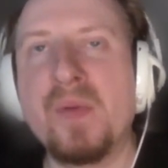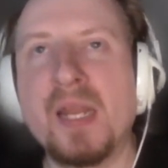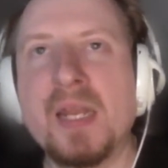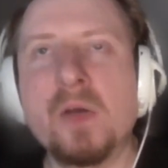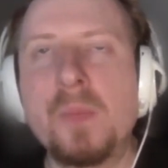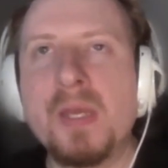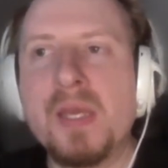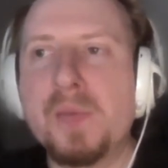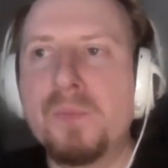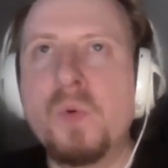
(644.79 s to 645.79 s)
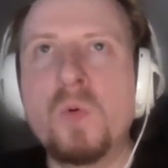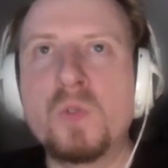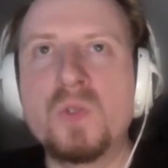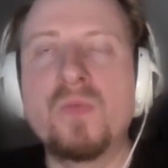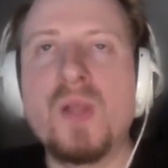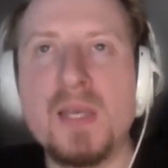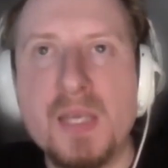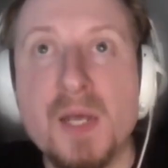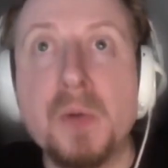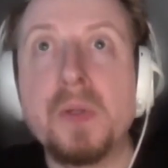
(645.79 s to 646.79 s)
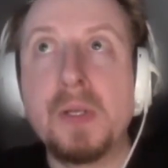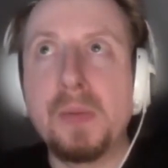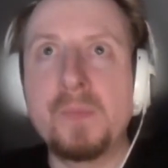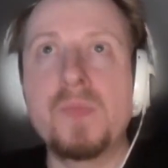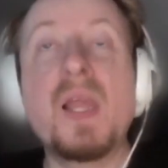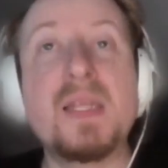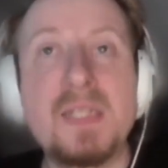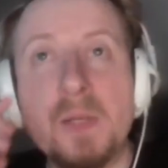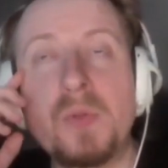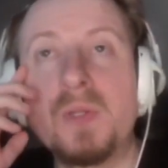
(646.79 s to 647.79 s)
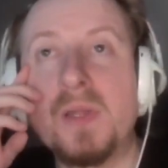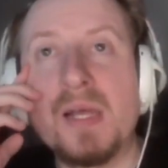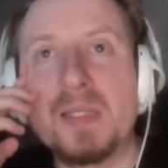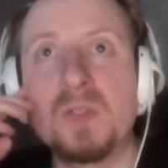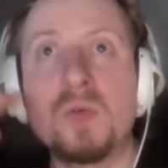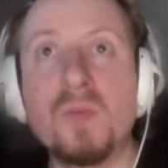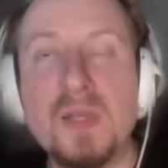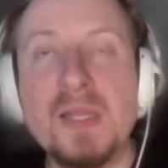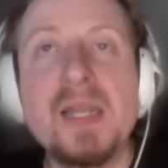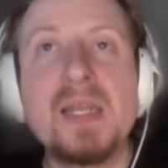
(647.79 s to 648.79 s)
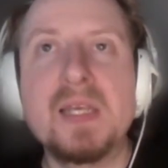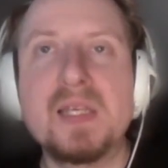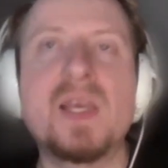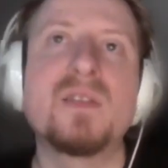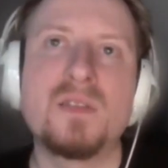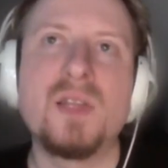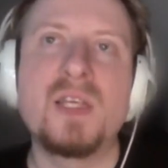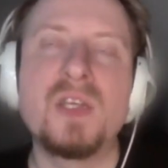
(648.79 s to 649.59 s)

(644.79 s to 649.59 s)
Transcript: I reckon it'll be more sort of like, you know, like Deadpool in that sort of linear sense. Like,